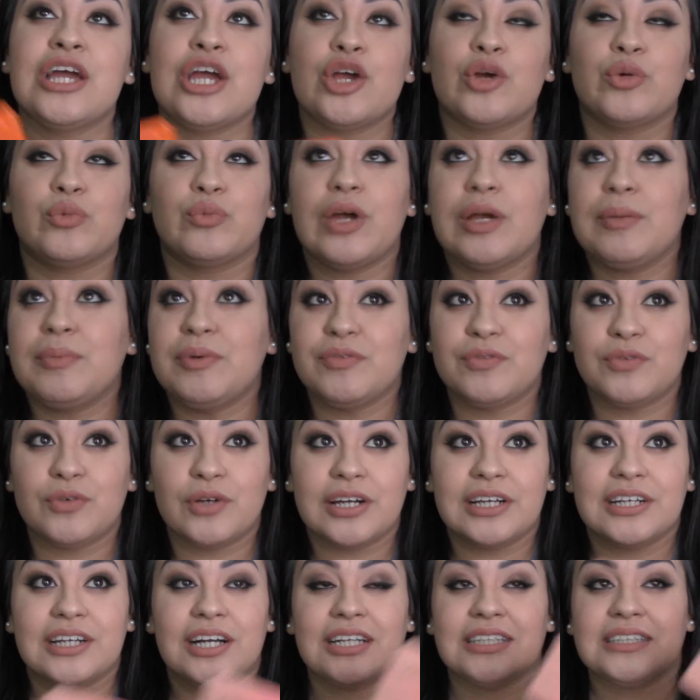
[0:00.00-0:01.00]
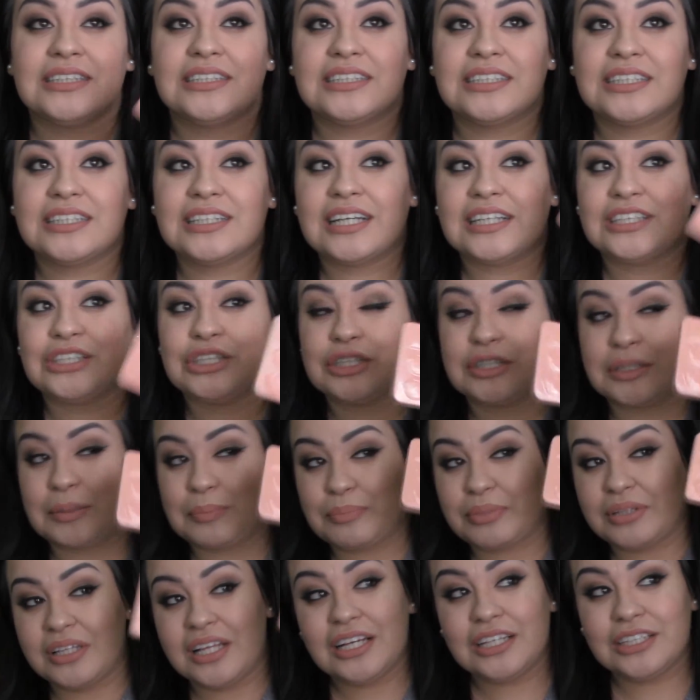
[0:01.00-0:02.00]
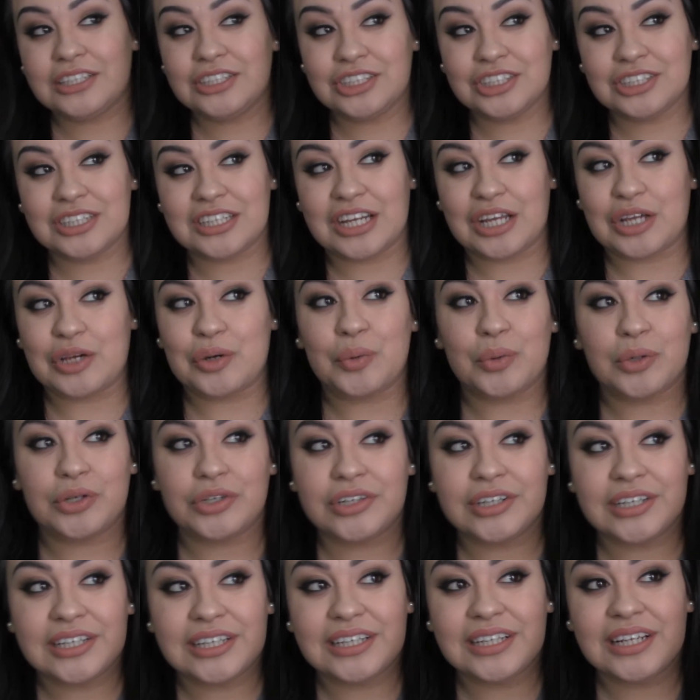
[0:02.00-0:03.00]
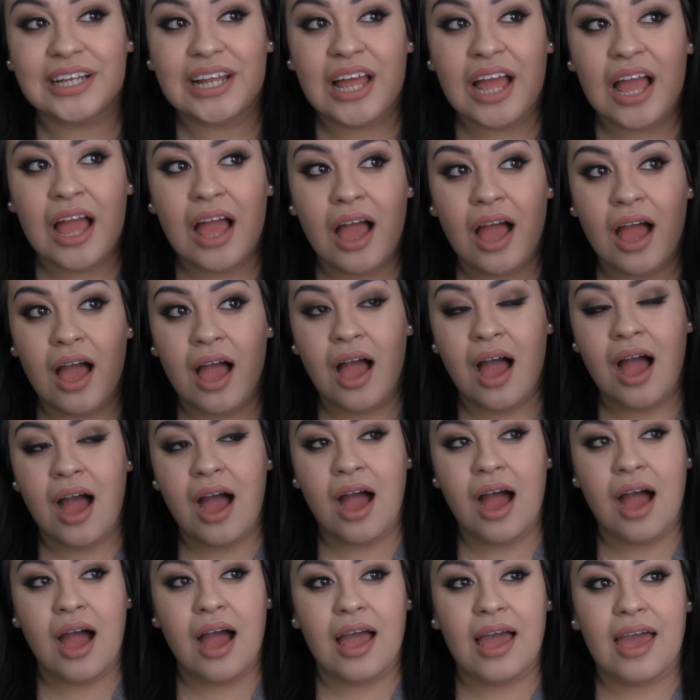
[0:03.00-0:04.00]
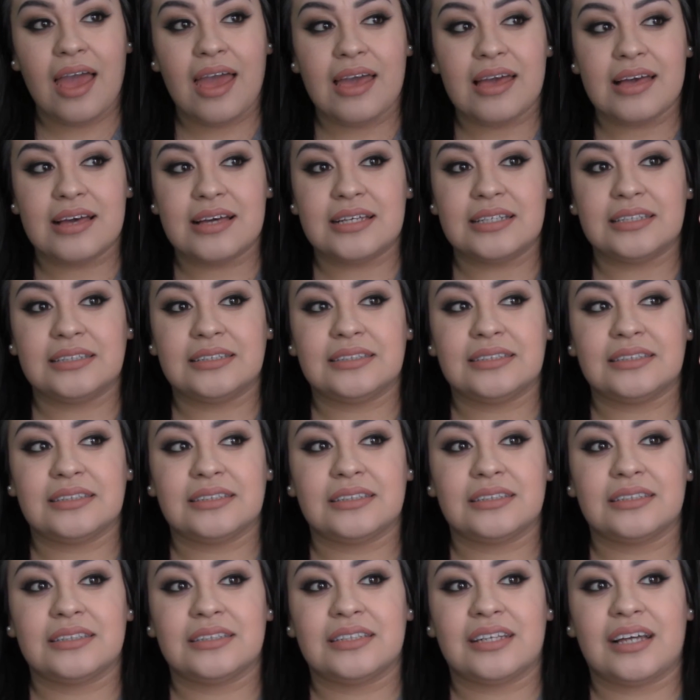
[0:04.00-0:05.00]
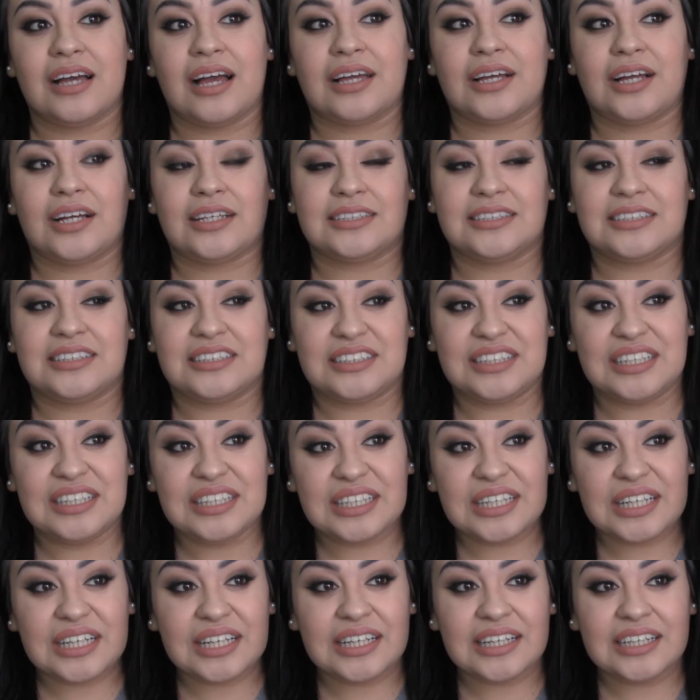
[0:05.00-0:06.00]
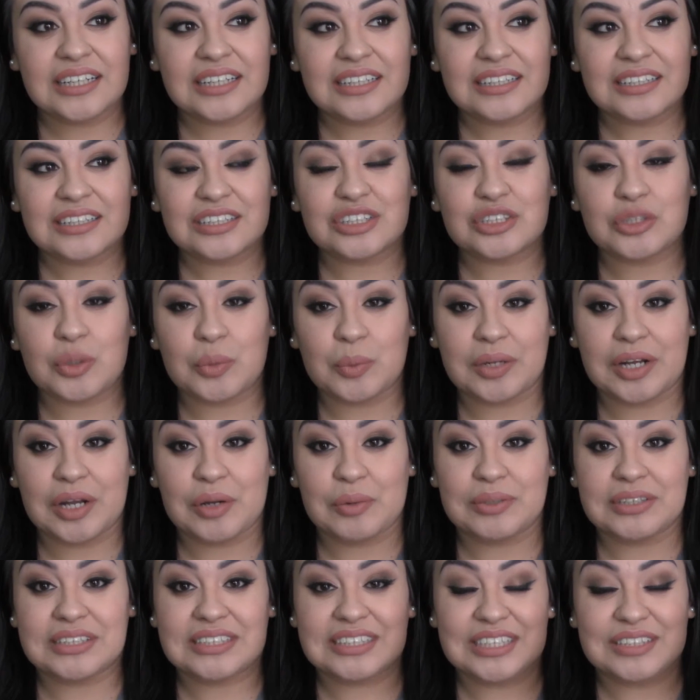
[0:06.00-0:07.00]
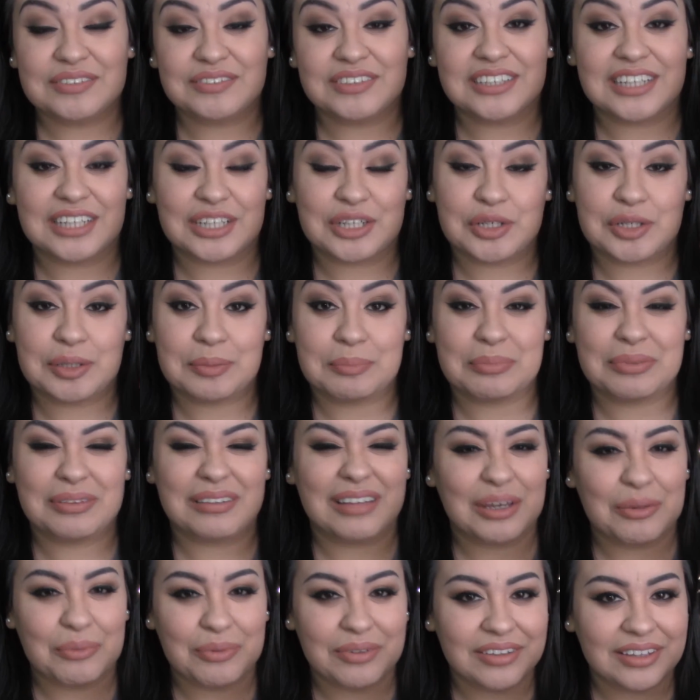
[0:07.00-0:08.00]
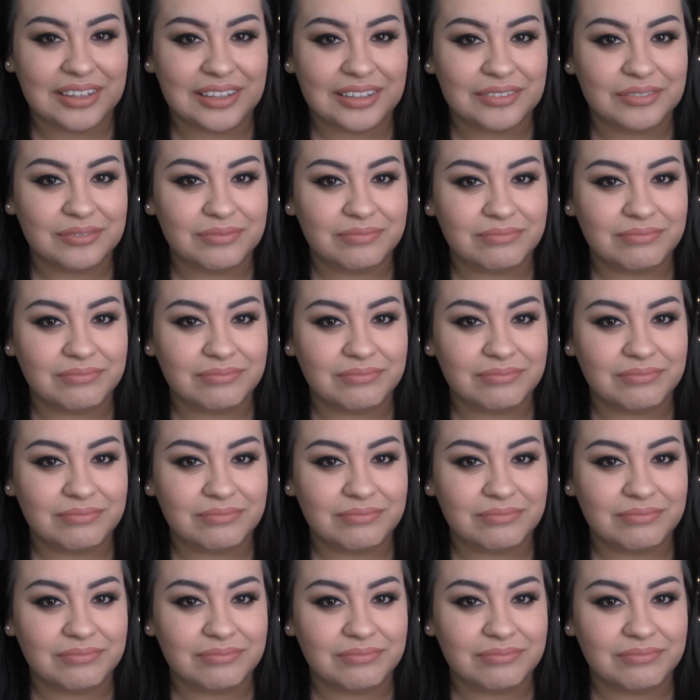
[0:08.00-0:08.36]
Right before I got sick, I took the plunge and I ordered it, and I got sick, so when I received it, I couldn't play with it.